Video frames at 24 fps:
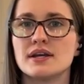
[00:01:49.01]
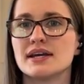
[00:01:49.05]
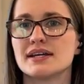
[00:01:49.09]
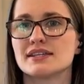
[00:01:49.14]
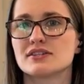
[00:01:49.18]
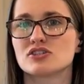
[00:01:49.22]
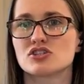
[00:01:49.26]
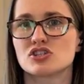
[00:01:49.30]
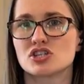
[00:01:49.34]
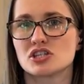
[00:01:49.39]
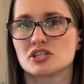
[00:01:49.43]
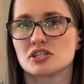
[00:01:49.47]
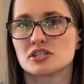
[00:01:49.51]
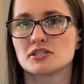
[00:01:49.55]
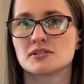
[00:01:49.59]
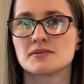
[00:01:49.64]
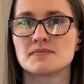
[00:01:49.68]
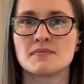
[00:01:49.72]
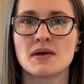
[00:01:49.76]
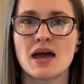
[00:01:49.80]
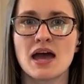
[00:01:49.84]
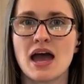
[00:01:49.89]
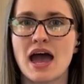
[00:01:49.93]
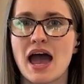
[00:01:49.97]
it's just
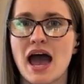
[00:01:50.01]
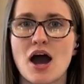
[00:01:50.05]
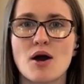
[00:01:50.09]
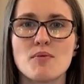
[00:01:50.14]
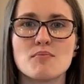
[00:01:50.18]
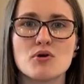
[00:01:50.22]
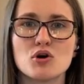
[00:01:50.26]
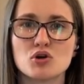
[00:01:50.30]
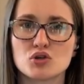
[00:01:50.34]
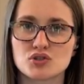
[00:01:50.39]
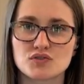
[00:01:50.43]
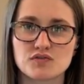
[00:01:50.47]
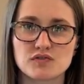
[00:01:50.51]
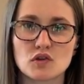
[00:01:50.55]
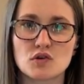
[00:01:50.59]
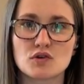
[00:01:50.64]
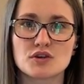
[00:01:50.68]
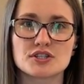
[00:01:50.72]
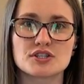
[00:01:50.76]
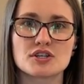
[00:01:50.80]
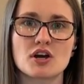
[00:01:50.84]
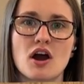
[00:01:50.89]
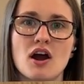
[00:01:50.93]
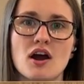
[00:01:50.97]
how most
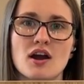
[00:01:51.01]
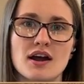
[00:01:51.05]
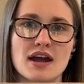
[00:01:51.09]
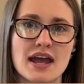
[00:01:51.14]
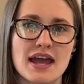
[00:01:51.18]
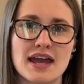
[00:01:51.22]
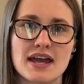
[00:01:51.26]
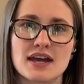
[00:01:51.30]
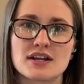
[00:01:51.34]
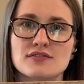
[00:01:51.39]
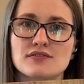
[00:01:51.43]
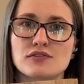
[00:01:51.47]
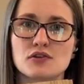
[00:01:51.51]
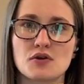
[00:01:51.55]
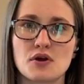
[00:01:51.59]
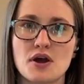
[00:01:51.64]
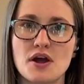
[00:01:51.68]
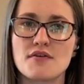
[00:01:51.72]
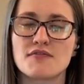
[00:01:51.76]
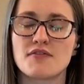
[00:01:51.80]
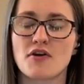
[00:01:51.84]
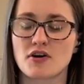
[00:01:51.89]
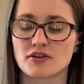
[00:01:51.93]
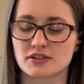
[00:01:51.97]
floors are, and
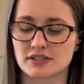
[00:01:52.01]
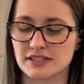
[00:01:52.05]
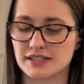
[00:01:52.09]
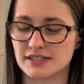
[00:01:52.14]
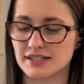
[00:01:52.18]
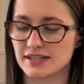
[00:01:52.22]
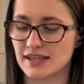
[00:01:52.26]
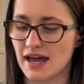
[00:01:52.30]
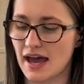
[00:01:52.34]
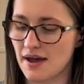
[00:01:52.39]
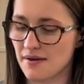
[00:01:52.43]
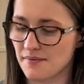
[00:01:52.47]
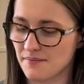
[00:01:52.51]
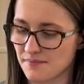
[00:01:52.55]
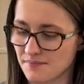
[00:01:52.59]
Flooret falls into that.